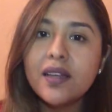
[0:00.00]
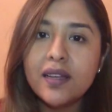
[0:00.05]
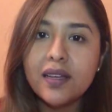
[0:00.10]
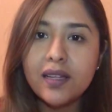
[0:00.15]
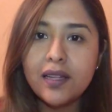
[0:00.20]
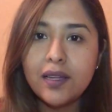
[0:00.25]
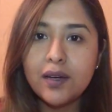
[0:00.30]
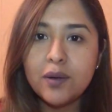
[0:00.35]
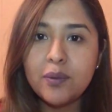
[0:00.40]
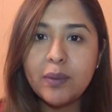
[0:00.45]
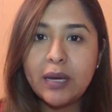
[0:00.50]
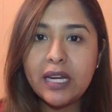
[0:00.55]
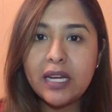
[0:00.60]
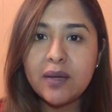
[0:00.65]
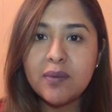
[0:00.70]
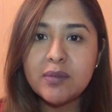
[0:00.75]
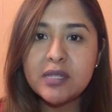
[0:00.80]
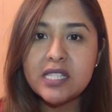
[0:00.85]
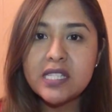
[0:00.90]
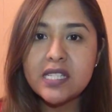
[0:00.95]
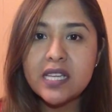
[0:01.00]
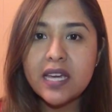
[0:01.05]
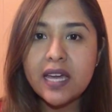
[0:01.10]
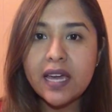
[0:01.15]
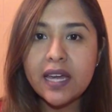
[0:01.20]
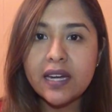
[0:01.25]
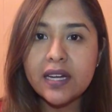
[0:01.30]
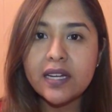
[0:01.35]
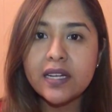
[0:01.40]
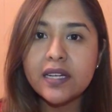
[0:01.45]
Hello, my name is
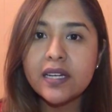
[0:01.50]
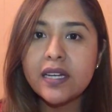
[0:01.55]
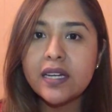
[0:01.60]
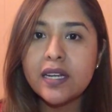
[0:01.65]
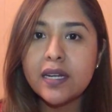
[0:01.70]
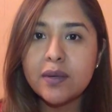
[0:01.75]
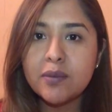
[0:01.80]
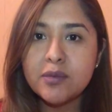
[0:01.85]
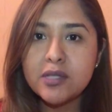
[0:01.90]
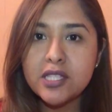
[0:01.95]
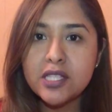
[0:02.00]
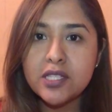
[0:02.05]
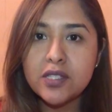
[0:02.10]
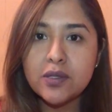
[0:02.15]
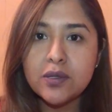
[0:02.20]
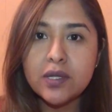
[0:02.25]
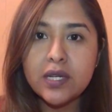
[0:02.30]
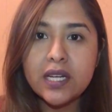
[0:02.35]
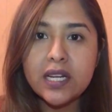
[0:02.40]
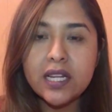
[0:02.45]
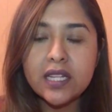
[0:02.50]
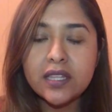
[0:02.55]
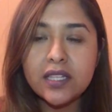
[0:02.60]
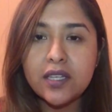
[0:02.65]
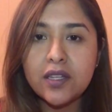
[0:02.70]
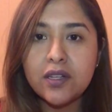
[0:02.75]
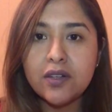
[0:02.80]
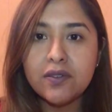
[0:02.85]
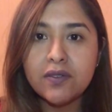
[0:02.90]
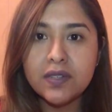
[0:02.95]
Diana and I'm a student at
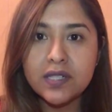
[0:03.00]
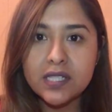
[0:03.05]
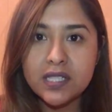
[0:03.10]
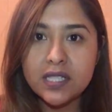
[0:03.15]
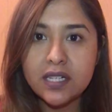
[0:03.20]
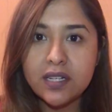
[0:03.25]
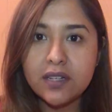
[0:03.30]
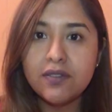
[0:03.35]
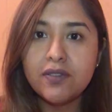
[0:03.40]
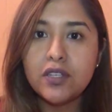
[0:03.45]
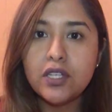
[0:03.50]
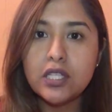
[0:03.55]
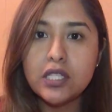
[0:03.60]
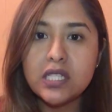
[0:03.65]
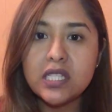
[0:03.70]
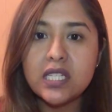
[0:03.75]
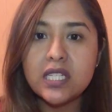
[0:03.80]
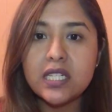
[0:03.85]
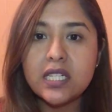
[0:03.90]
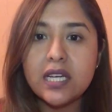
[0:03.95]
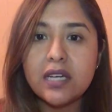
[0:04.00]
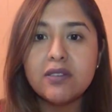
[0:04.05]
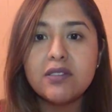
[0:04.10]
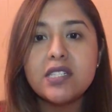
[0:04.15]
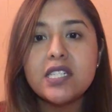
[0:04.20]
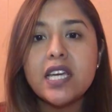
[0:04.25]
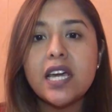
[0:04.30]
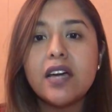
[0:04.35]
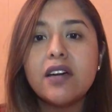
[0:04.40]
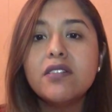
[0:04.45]
the University of Houston
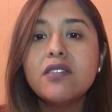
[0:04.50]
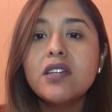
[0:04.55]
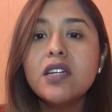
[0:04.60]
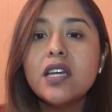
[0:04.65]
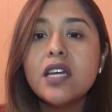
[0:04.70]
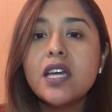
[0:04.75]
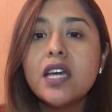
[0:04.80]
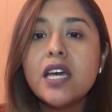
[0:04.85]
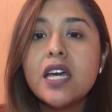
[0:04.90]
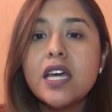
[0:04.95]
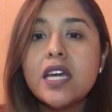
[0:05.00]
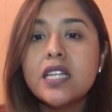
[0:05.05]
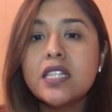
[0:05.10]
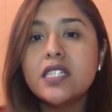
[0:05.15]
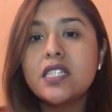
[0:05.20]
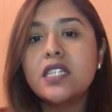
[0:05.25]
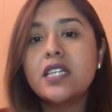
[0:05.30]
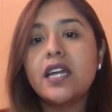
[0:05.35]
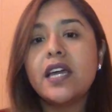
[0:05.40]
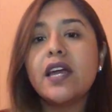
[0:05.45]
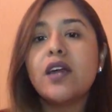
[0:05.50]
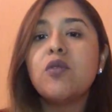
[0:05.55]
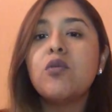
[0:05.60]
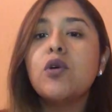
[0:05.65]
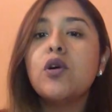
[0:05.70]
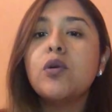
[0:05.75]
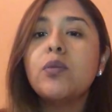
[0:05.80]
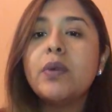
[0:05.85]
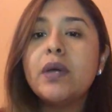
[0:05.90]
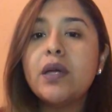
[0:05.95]
downtown. Today I
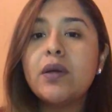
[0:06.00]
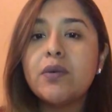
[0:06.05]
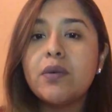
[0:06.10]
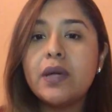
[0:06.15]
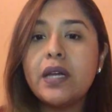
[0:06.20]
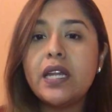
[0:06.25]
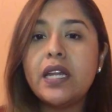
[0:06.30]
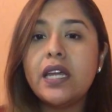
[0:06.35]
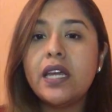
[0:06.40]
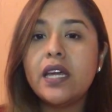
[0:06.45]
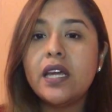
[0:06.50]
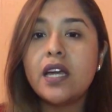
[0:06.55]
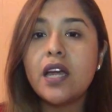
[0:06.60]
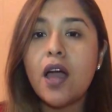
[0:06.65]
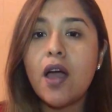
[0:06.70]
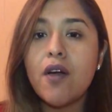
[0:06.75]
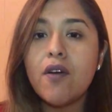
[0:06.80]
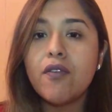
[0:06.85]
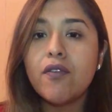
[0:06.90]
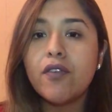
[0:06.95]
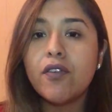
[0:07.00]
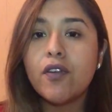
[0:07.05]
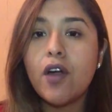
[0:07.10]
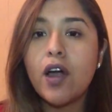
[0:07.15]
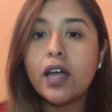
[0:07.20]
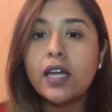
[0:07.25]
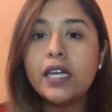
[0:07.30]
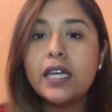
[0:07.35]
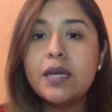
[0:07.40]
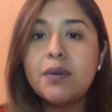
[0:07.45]
will be reading
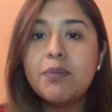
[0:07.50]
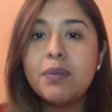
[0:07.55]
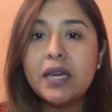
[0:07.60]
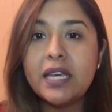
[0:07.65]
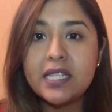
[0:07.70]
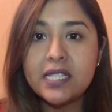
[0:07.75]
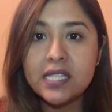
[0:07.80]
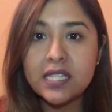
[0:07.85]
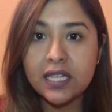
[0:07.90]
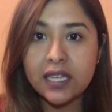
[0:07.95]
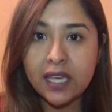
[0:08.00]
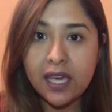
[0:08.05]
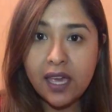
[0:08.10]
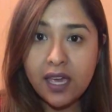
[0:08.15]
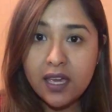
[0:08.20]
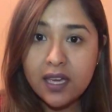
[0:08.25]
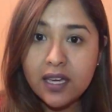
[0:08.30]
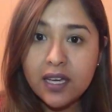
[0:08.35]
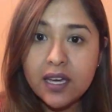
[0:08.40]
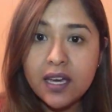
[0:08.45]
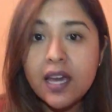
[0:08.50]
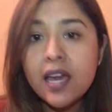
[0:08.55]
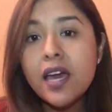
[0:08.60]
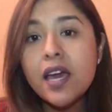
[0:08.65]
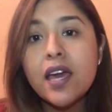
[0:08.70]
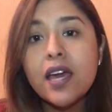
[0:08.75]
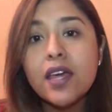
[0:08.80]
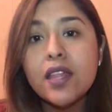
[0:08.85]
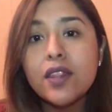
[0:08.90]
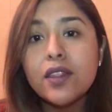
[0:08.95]
Froggy Bakes a Cake.
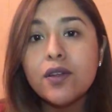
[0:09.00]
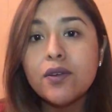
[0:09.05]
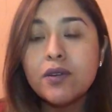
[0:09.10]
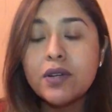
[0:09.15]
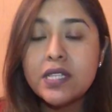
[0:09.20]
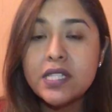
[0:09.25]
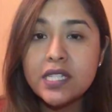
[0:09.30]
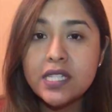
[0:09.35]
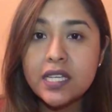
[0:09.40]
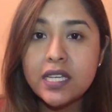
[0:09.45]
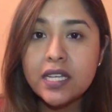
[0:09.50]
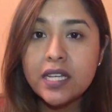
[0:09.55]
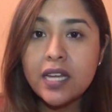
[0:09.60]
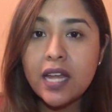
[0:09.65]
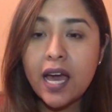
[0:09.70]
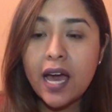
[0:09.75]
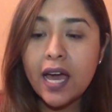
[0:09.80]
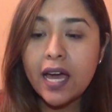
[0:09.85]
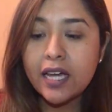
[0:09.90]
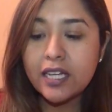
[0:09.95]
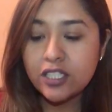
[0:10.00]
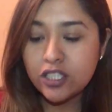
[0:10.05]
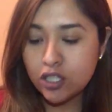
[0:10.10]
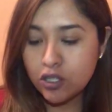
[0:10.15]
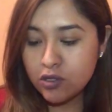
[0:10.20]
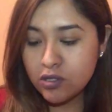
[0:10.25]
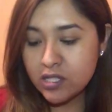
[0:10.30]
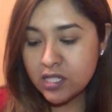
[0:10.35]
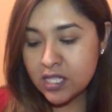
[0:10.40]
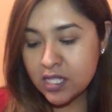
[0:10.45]
The reason I
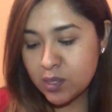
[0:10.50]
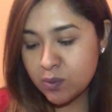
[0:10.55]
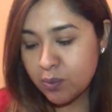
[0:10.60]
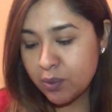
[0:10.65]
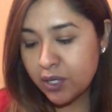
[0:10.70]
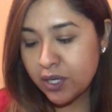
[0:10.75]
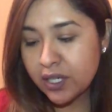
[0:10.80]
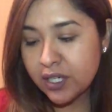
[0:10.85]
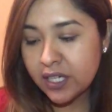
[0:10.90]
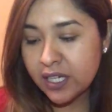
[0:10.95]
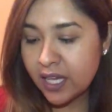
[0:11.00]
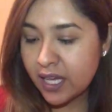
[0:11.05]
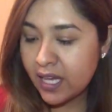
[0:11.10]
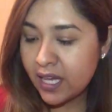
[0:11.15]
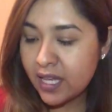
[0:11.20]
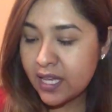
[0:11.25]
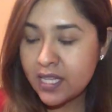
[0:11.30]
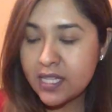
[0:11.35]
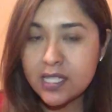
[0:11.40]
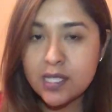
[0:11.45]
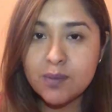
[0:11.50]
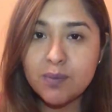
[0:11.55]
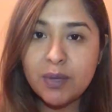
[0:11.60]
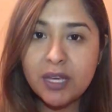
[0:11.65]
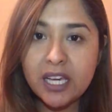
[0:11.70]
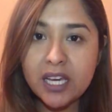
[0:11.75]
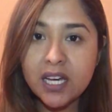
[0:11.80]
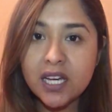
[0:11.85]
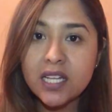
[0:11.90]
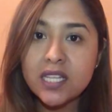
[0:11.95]
chose this book is
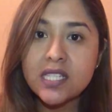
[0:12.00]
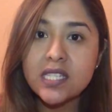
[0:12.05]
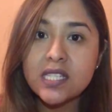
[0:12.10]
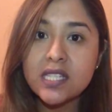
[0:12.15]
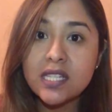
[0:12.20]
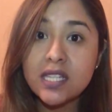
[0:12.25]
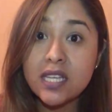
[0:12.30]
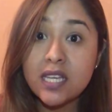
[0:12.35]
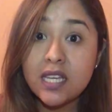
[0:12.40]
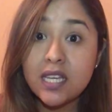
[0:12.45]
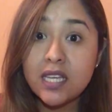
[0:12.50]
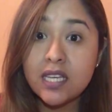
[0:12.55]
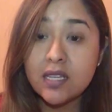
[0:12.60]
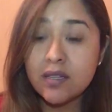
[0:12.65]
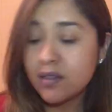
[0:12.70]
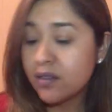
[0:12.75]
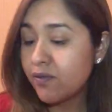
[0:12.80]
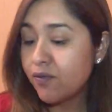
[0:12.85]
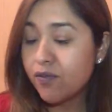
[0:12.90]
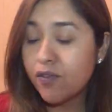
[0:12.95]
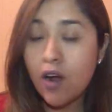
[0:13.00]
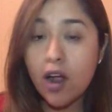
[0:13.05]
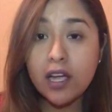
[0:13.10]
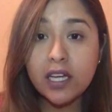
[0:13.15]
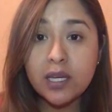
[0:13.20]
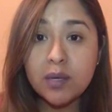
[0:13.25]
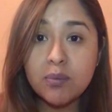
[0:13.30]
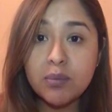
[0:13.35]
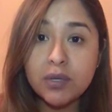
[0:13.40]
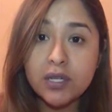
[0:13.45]
because the
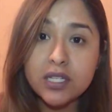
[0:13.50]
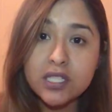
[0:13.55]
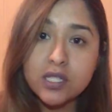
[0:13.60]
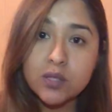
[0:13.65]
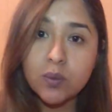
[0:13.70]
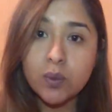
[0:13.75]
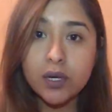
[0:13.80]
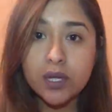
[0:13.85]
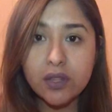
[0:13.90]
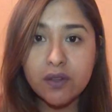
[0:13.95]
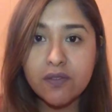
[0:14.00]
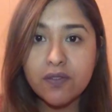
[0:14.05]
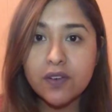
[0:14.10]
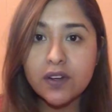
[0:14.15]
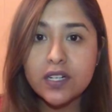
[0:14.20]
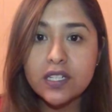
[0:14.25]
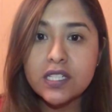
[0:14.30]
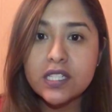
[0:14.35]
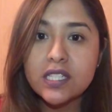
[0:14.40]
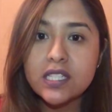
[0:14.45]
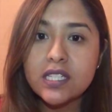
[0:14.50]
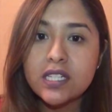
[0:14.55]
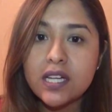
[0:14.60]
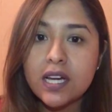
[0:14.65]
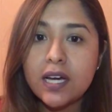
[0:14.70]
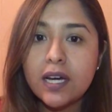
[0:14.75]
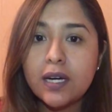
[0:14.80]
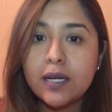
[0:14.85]
Froggy books were the first